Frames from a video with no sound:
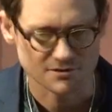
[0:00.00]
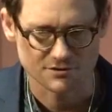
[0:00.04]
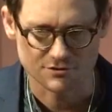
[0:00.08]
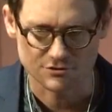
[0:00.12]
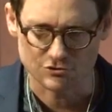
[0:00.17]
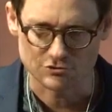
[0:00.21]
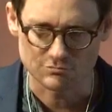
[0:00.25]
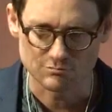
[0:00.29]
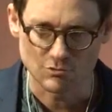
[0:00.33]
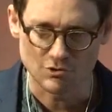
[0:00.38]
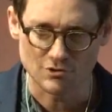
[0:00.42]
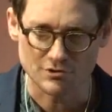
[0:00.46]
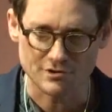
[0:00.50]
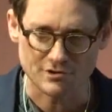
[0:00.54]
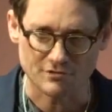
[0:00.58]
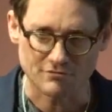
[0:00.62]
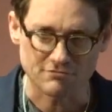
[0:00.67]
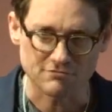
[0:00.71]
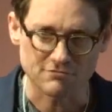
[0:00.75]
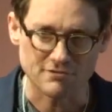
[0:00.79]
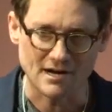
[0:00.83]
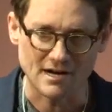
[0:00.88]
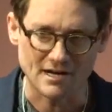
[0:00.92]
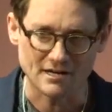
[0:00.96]
And there's more than
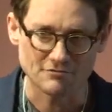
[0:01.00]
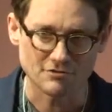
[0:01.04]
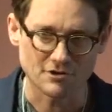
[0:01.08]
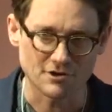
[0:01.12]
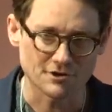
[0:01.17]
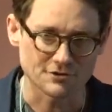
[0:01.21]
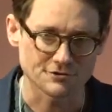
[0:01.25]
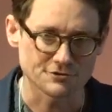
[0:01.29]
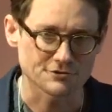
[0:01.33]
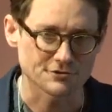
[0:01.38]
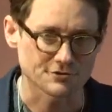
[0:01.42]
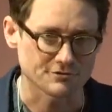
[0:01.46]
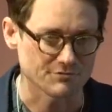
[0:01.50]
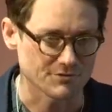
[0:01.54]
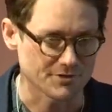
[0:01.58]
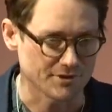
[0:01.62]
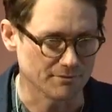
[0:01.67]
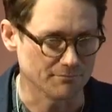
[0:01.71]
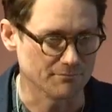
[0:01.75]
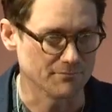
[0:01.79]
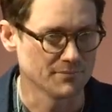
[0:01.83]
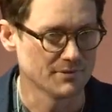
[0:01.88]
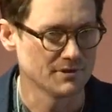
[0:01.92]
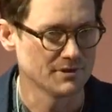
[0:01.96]
500 of
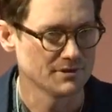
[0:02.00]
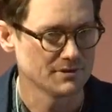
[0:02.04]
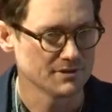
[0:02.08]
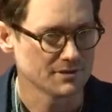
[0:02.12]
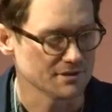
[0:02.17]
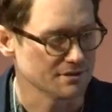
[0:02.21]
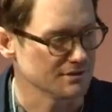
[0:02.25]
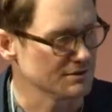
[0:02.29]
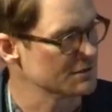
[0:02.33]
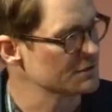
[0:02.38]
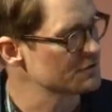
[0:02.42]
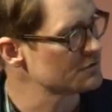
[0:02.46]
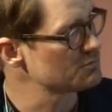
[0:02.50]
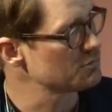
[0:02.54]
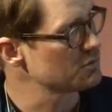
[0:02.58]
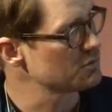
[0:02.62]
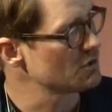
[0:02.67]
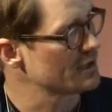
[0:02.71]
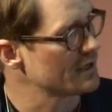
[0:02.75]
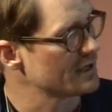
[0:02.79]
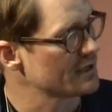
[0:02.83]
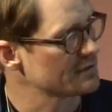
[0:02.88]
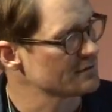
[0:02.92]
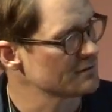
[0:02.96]
them in this
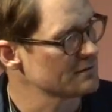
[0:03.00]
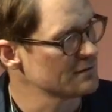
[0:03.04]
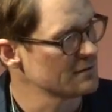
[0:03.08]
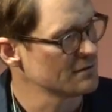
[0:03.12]
plant.